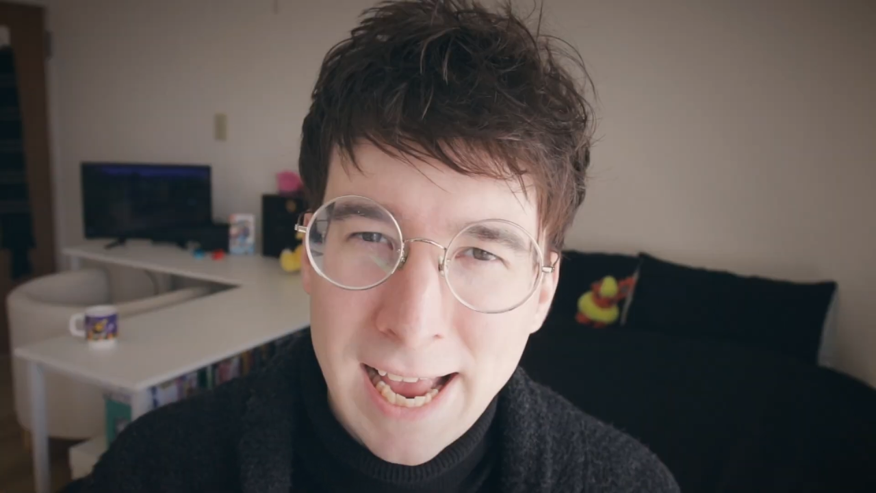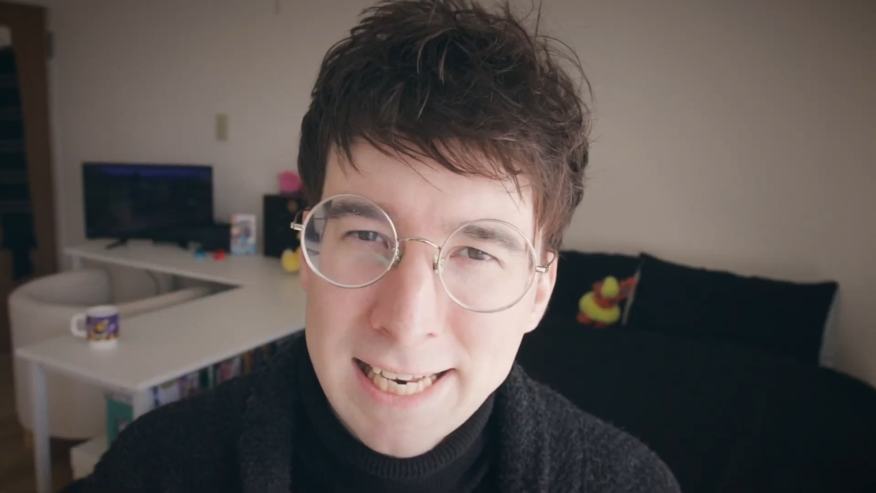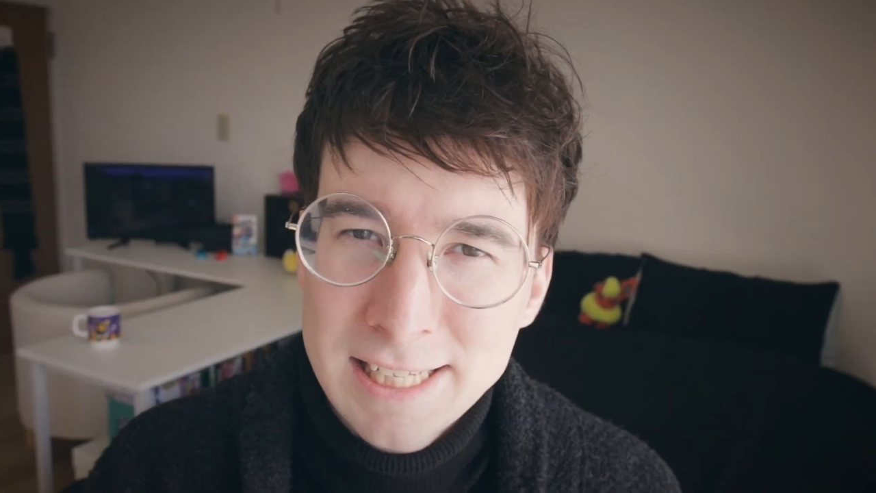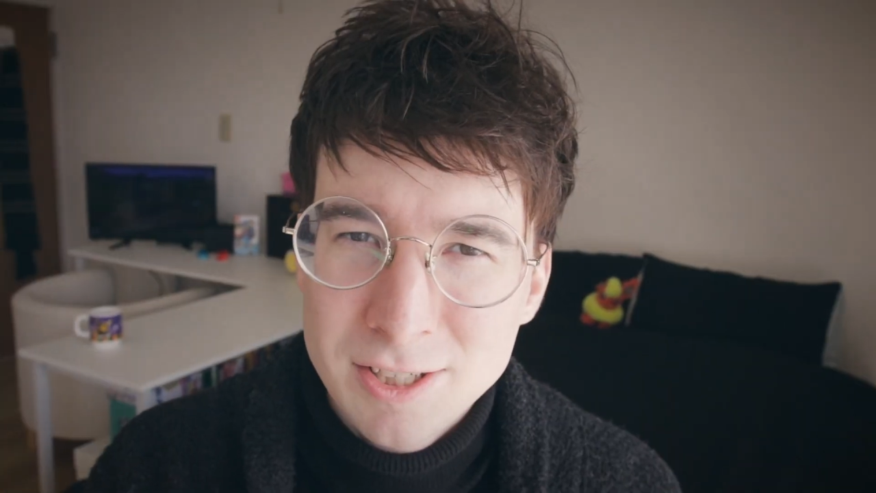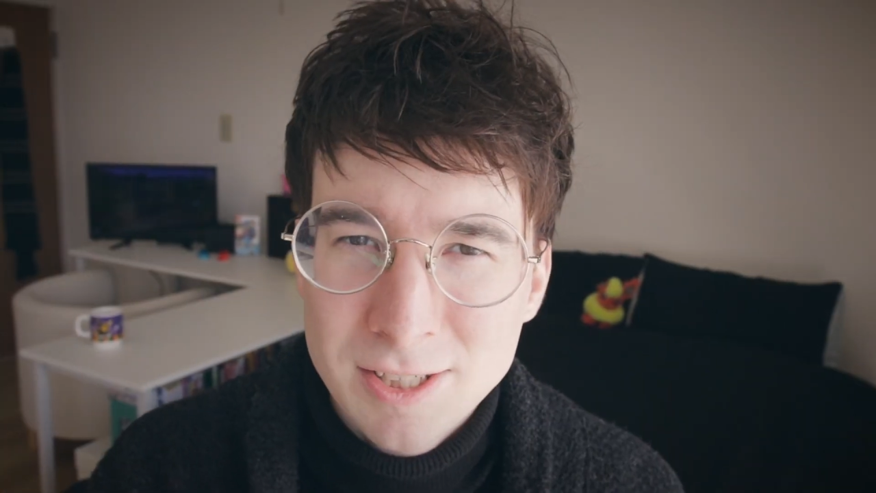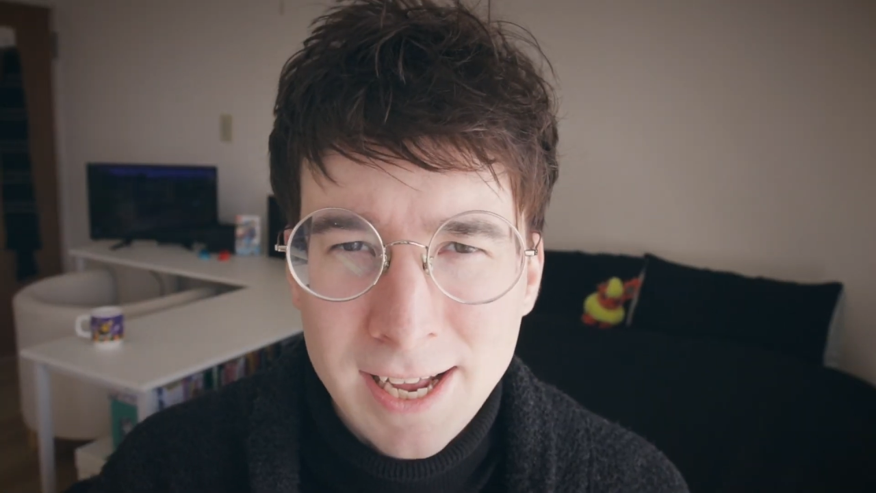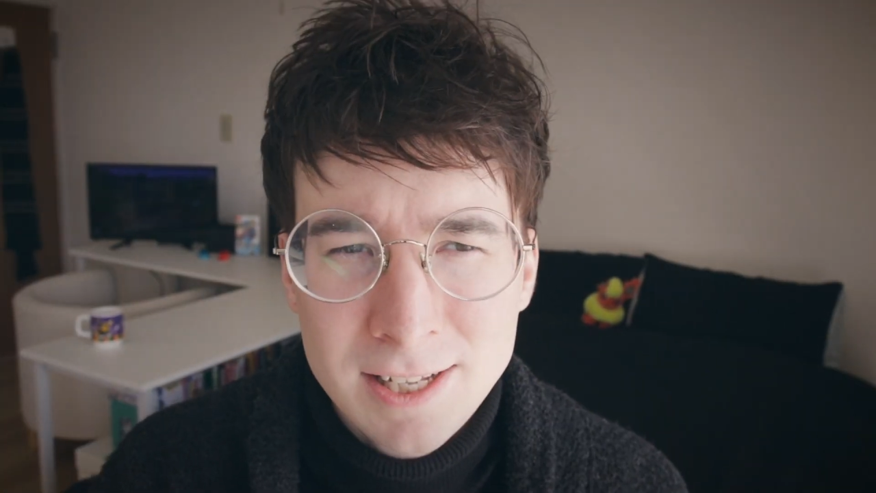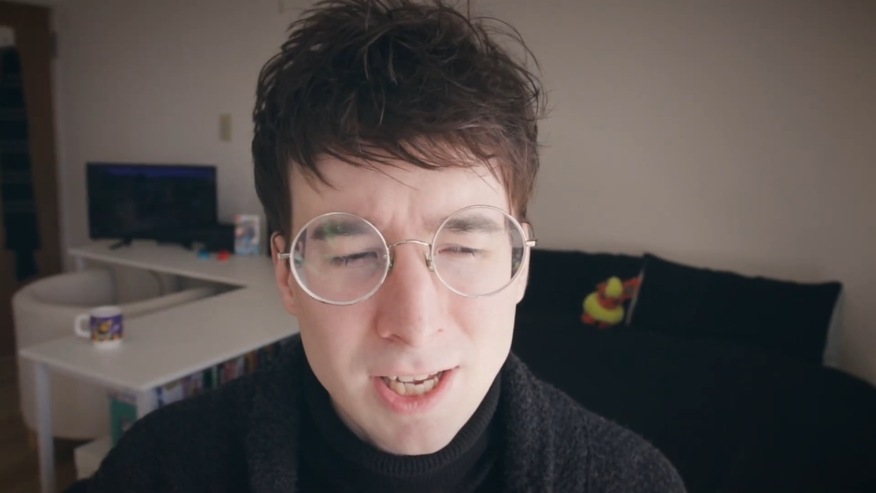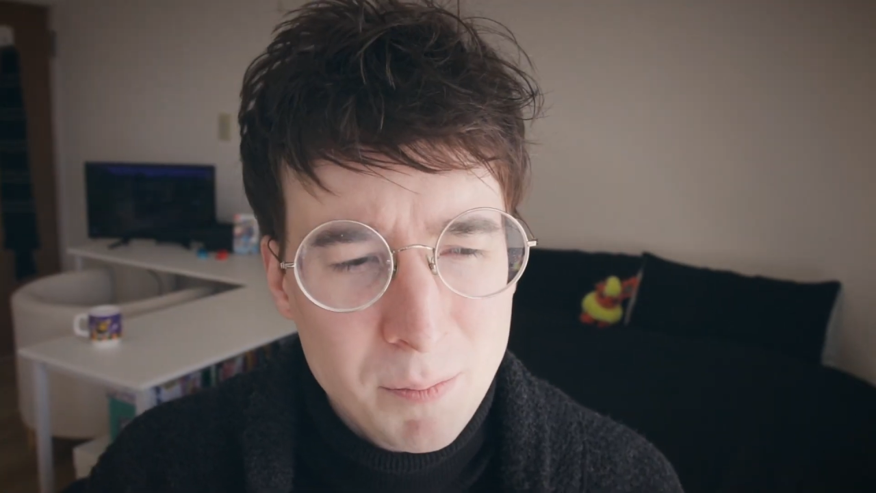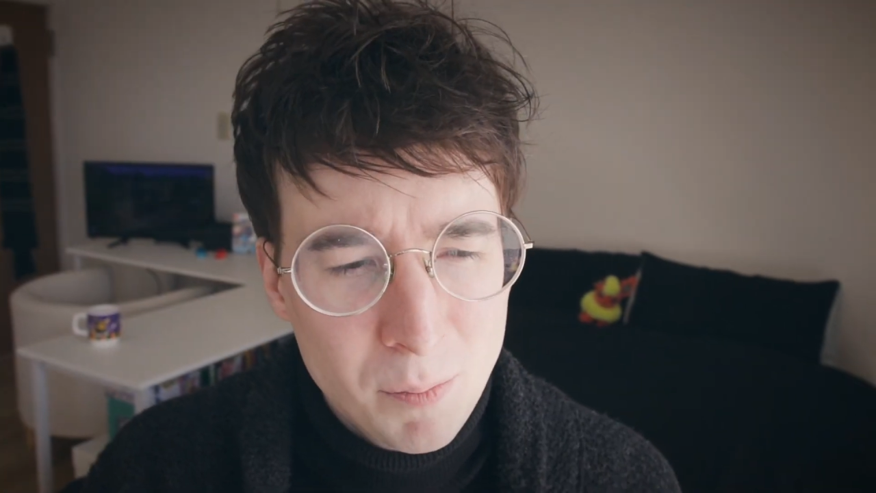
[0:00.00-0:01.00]
and as it
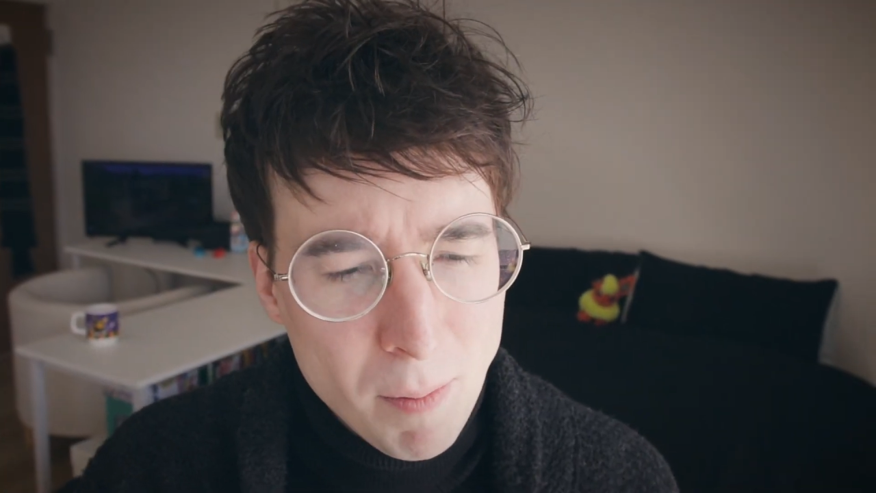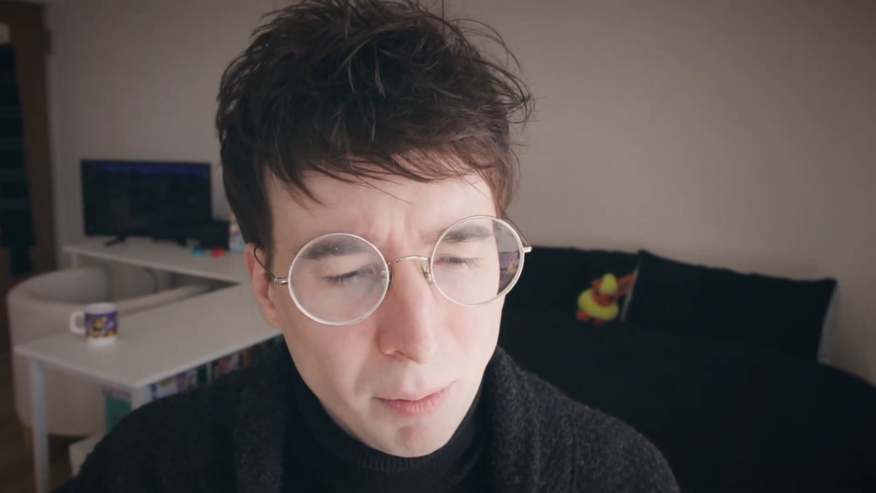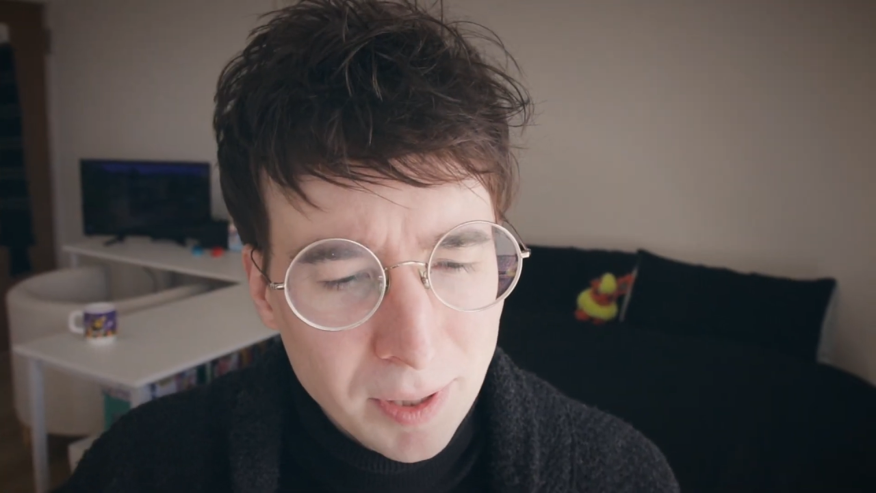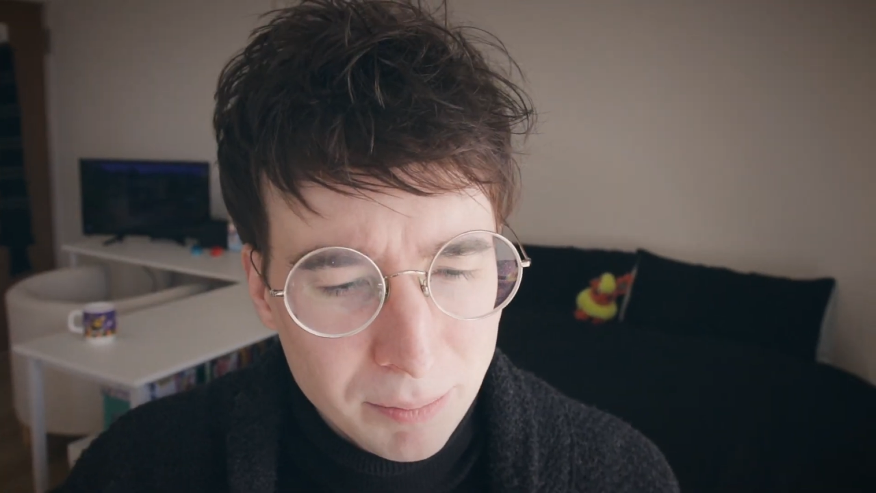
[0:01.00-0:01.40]
stands, I'd probably